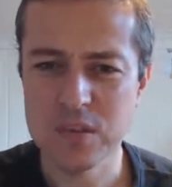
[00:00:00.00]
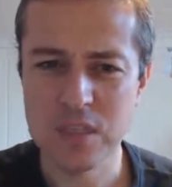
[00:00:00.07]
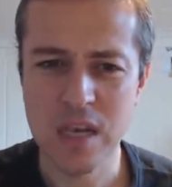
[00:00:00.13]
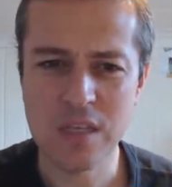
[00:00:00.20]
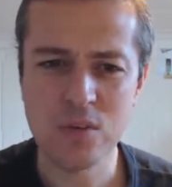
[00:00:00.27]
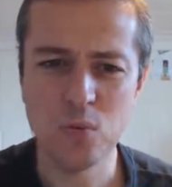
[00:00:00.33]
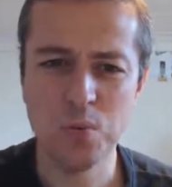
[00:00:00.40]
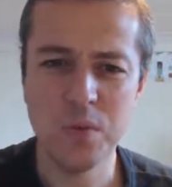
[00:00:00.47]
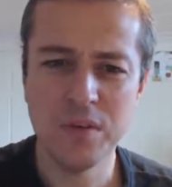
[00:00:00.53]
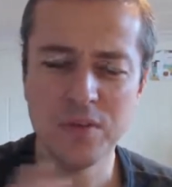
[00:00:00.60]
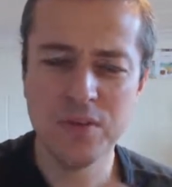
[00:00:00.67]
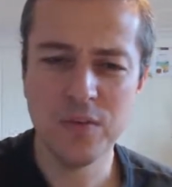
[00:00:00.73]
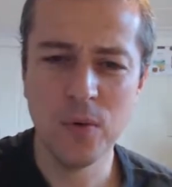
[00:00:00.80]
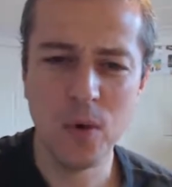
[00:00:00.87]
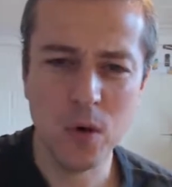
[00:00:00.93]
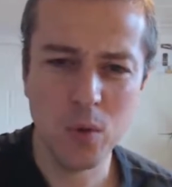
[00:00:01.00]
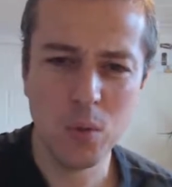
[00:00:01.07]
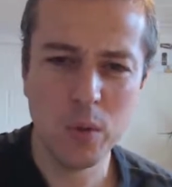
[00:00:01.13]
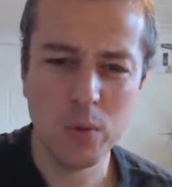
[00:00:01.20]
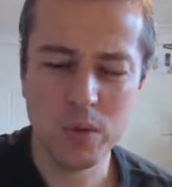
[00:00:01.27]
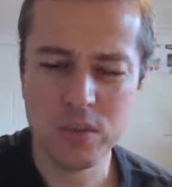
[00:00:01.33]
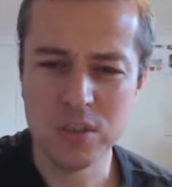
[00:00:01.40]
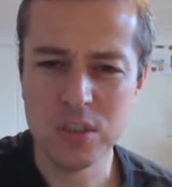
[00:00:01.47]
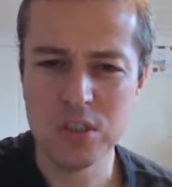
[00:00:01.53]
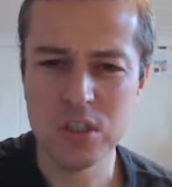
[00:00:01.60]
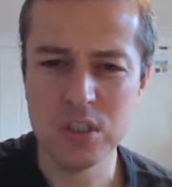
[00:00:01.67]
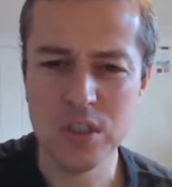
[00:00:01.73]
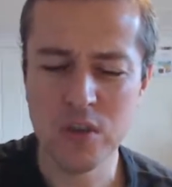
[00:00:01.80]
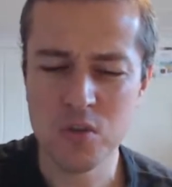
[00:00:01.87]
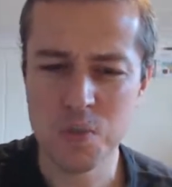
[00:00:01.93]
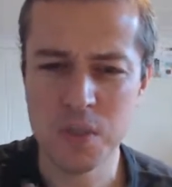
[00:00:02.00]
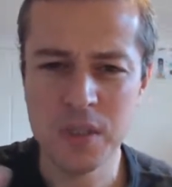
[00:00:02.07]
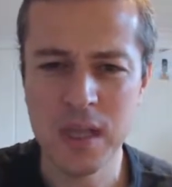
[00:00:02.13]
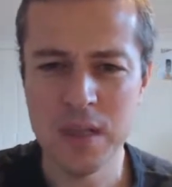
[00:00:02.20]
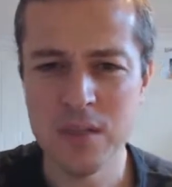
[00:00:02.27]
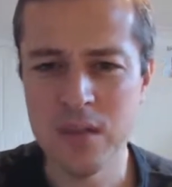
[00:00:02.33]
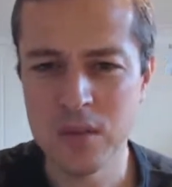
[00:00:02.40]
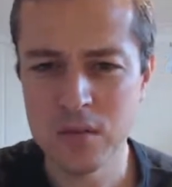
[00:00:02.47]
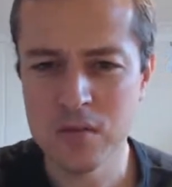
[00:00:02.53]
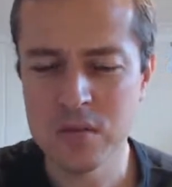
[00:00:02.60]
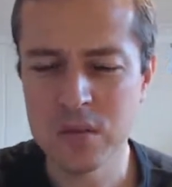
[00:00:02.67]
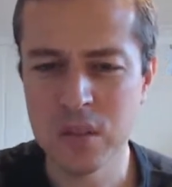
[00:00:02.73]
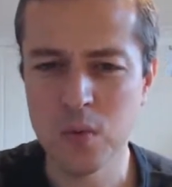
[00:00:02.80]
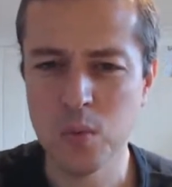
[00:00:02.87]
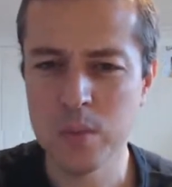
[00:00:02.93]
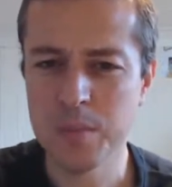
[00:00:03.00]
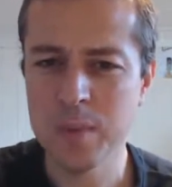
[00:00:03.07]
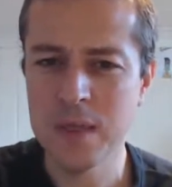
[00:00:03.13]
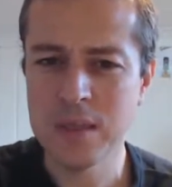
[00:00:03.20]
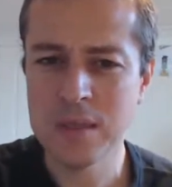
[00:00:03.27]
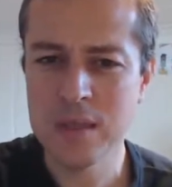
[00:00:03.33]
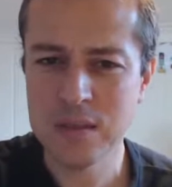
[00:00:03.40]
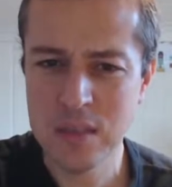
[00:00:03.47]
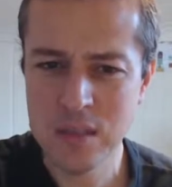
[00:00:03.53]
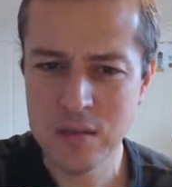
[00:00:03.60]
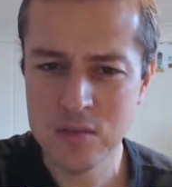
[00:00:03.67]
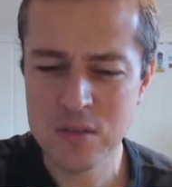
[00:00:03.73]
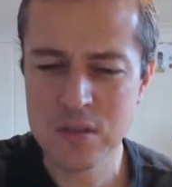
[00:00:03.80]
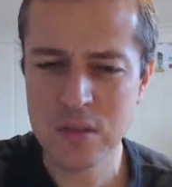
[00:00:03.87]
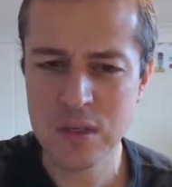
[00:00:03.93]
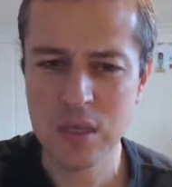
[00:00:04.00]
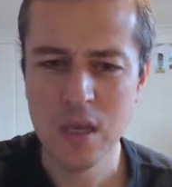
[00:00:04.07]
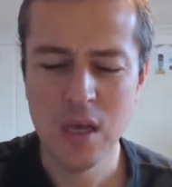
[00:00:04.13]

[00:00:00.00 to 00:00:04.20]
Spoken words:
As before we were teaching the hospitality industry, we picked that industry